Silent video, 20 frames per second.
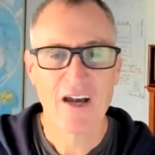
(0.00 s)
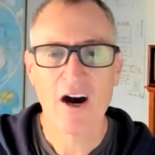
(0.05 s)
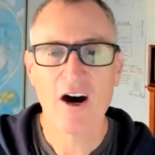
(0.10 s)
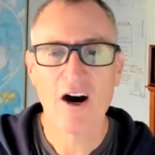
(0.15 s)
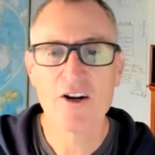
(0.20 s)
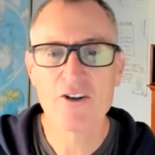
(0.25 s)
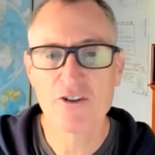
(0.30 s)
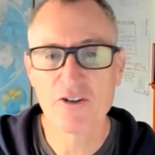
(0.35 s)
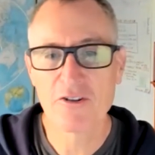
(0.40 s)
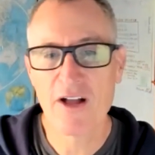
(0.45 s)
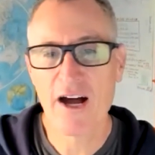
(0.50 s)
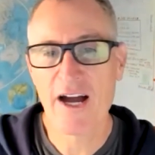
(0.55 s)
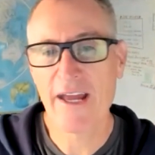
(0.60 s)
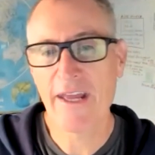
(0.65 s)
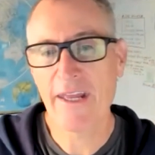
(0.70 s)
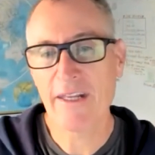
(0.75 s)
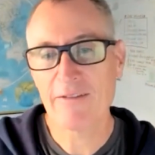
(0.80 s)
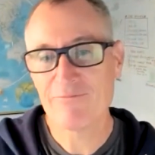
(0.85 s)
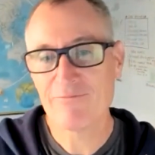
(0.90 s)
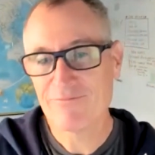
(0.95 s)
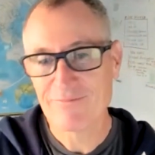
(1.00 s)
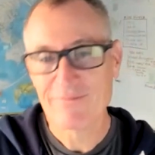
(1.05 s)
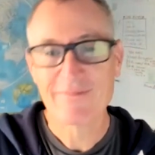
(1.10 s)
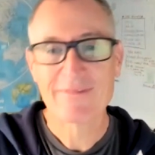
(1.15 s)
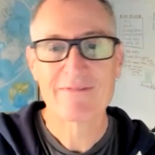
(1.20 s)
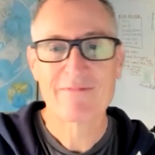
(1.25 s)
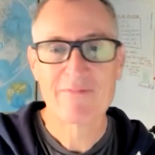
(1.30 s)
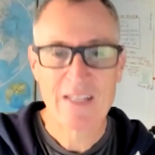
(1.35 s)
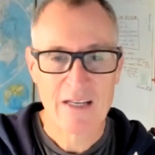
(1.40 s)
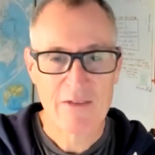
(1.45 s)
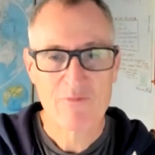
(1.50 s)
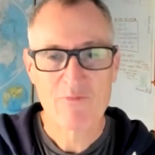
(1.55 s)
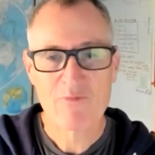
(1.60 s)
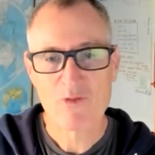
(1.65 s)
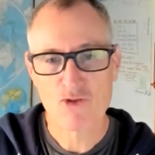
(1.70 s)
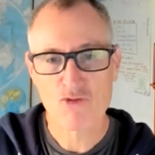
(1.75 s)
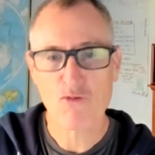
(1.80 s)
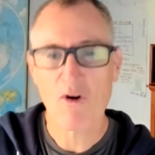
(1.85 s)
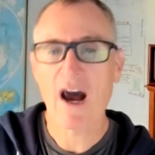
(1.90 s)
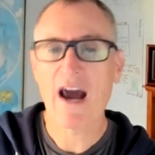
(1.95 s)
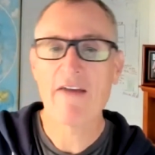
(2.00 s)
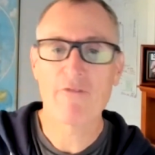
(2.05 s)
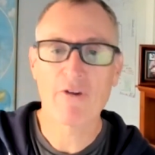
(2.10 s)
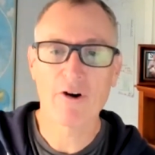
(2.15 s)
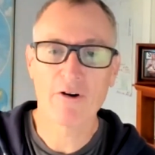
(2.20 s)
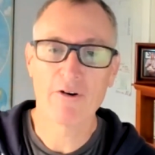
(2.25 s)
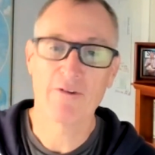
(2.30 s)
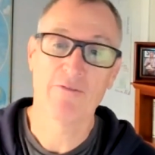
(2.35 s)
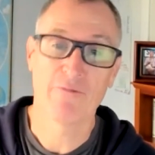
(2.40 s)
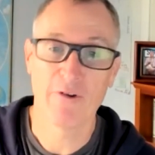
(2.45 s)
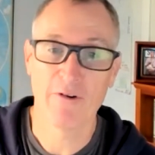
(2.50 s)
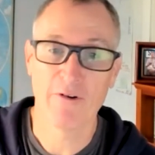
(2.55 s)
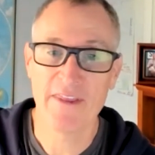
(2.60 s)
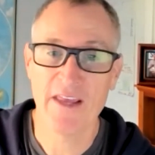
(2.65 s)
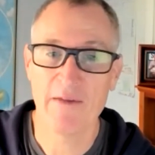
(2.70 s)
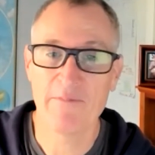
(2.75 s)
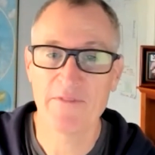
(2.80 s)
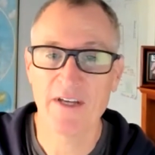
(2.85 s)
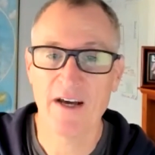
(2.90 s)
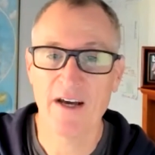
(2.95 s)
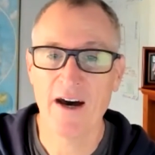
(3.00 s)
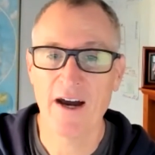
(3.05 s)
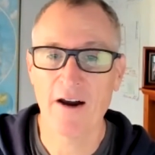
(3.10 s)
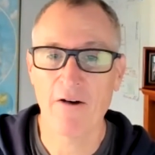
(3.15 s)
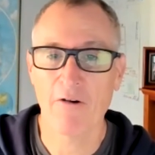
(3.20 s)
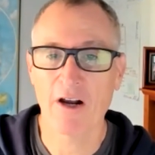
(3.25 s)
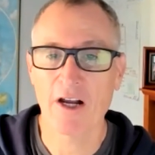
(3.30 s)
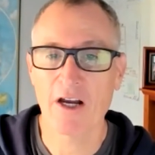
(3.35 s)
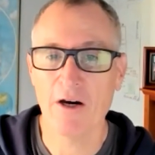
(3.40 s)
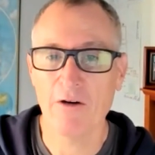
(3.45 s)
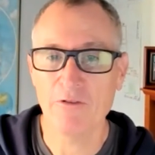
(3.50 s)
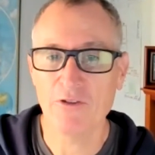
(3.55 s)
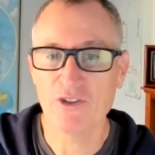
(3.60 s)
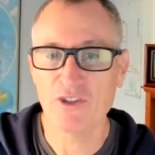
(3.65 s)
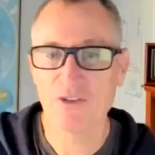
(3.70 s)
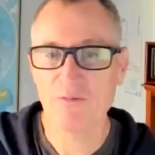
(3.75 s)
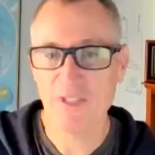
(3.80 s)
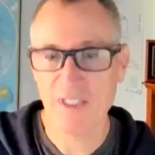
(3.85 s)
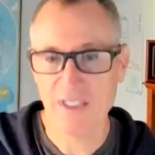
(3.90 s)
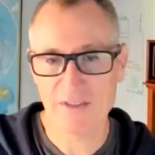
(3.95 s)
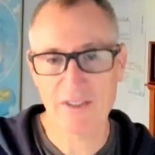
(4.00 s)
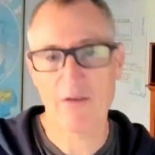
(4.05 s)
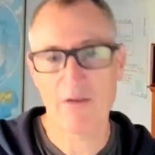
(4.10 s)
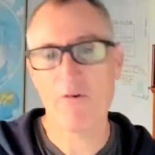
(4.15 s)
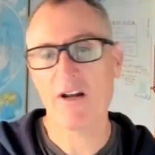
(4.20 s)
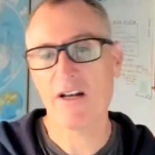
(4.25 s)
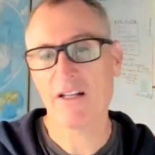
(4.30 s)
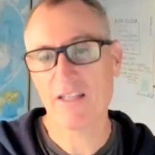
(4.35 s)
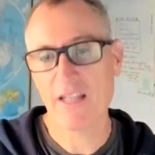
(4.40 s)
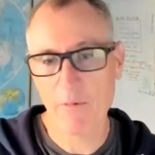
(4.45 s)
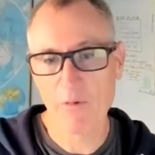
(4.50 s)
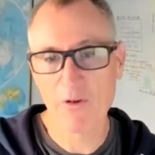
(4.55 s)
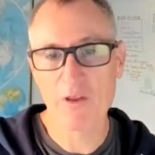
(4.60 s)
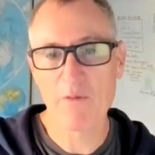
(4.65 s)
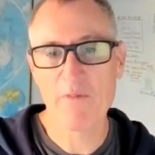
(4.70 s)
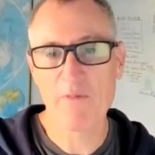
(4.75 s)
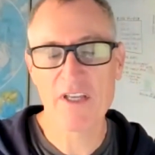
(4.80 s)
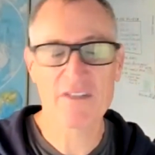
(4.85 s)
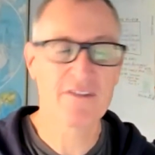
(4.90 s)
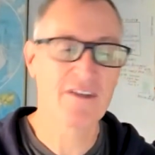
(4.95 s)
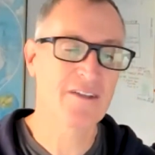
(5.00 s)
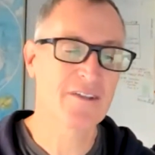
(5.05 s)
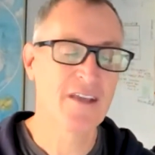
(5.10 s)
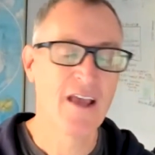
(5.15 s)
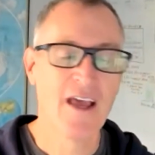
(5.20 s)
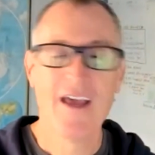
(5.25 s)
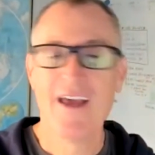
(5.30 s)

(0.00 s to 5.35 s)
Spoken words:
underlying driver for them to hire a coach, is I want to double the business.